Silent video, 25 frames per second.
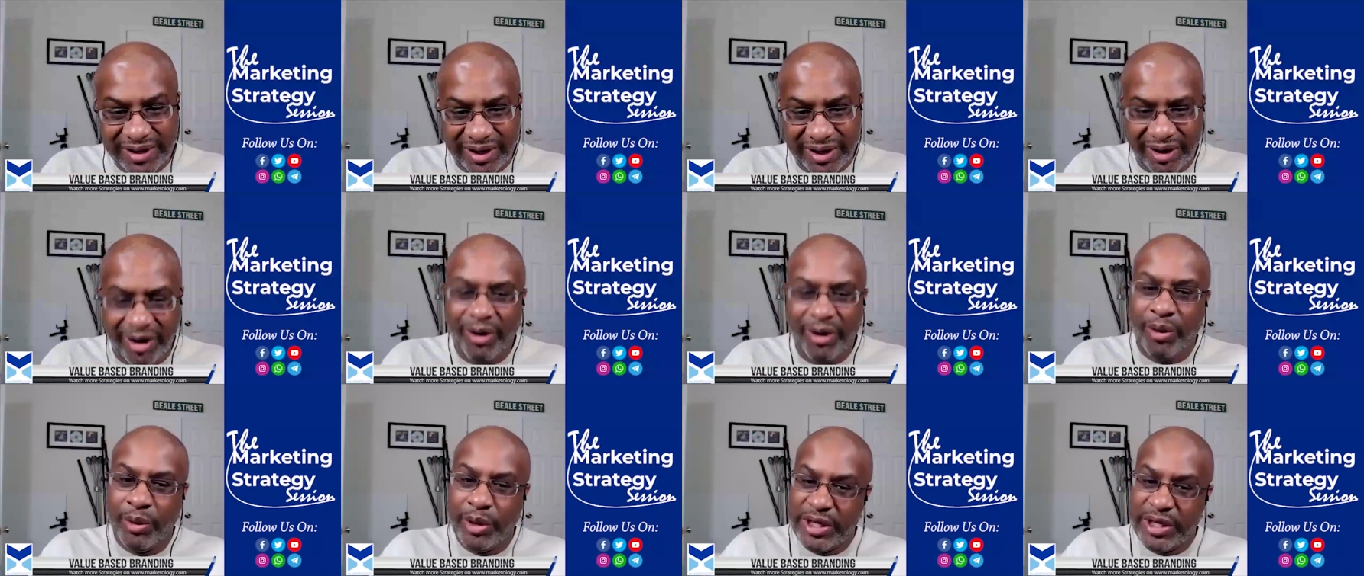
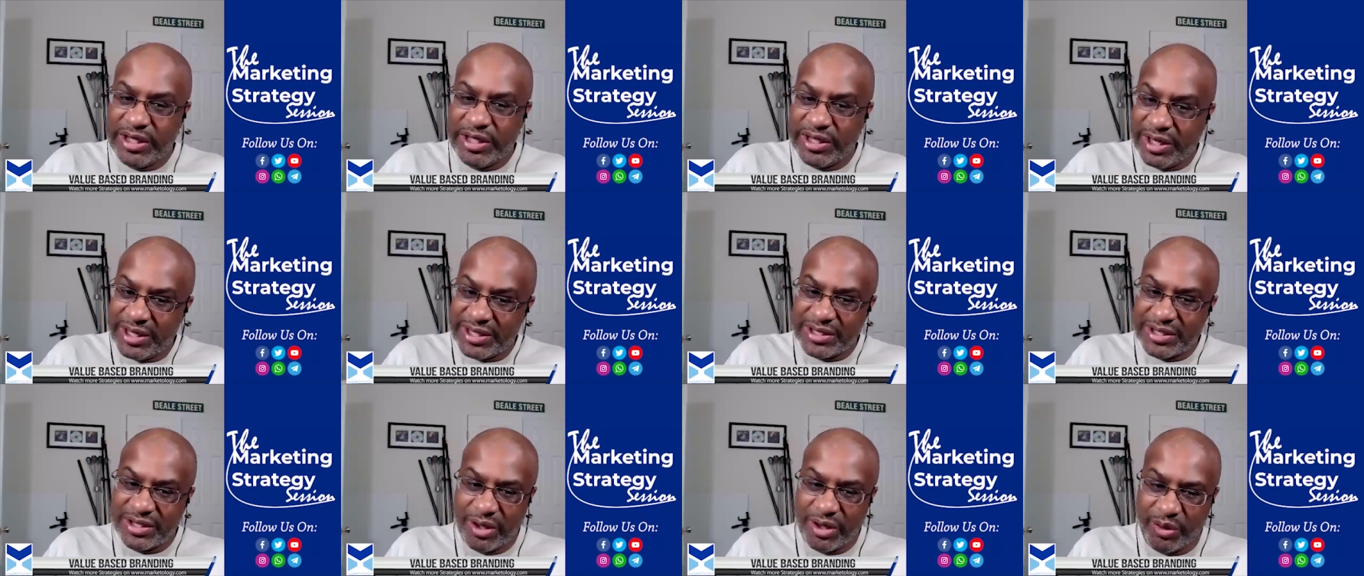Oh, he
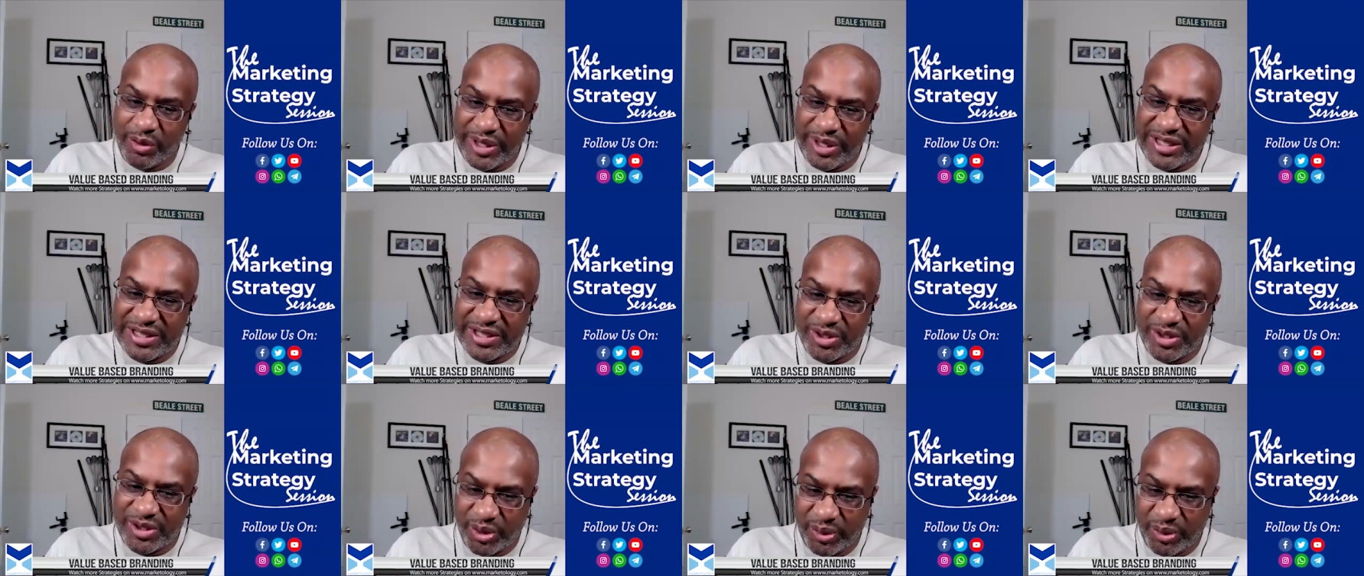does know what
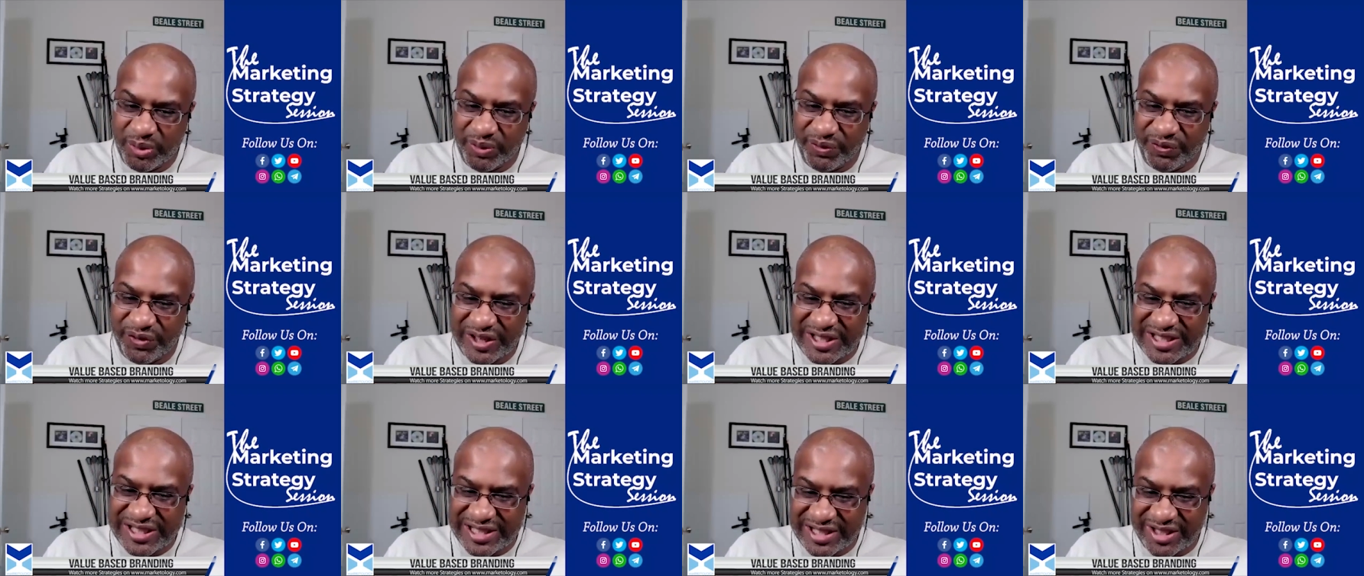he's doing with
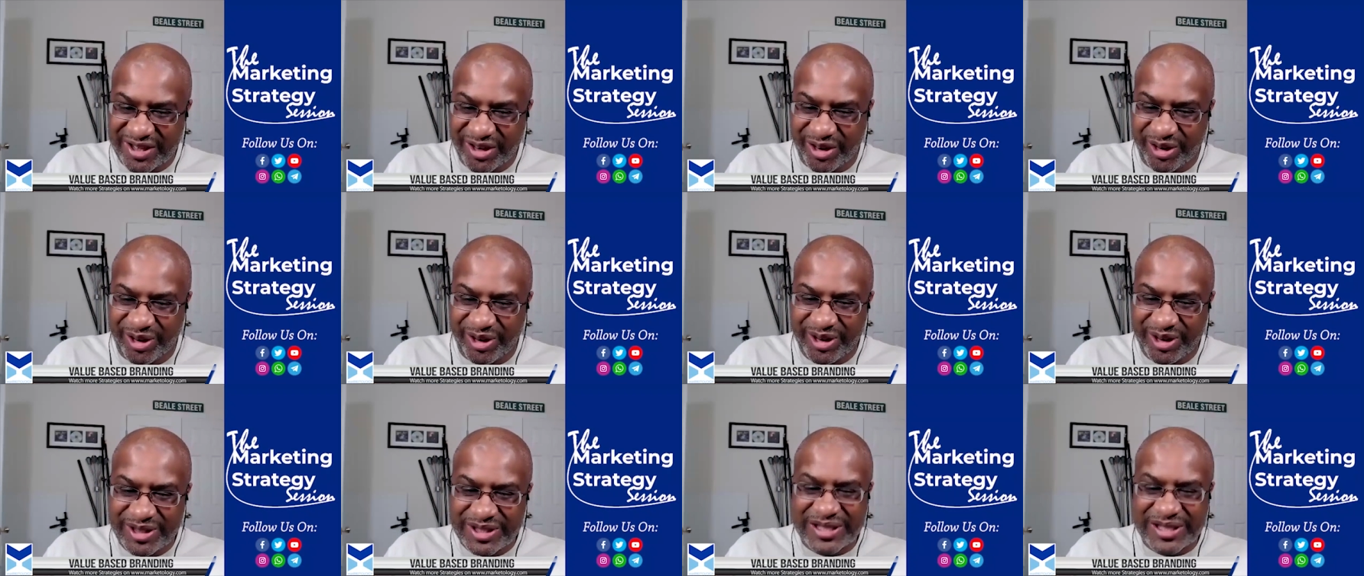fixing
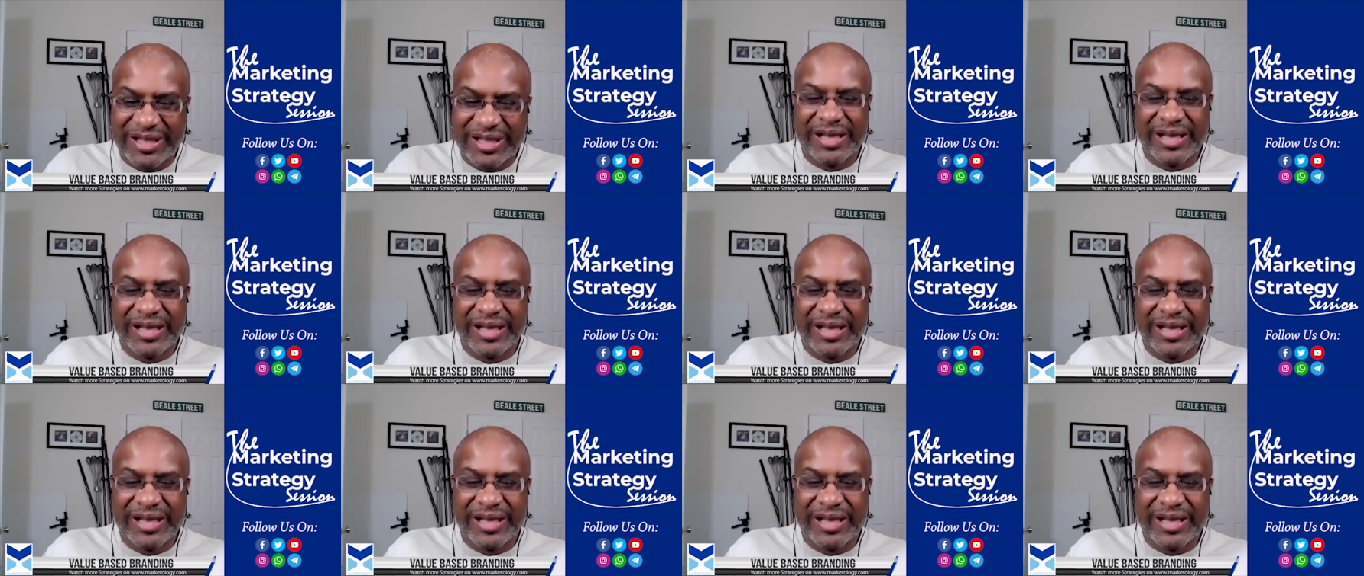cars.